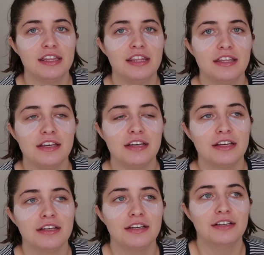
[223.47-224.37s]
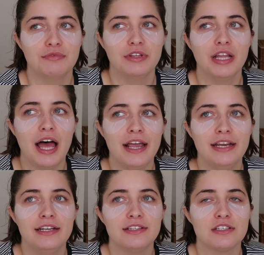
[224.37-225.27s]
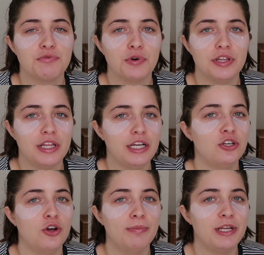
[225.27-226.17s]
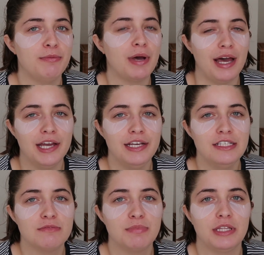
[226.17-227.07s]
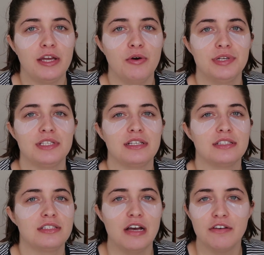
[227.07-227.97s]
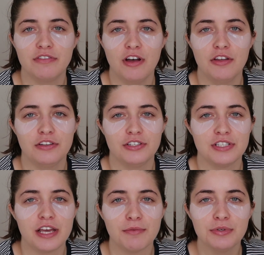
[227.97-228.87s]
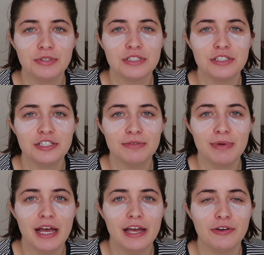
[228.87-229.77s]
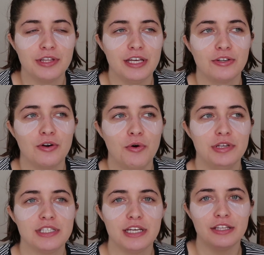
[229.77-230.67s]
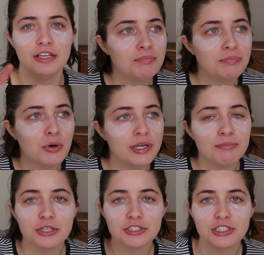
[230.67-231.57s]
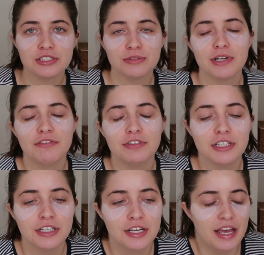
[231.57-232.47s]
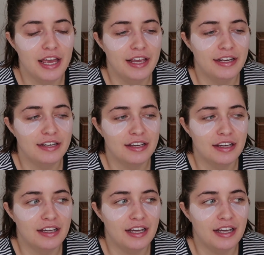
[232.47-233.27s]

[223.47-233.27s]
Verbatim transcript: the line in Sephora that like nobody buys, but they always like stuff all of their samples into your bag, or like they're always like point purchase or whatever. And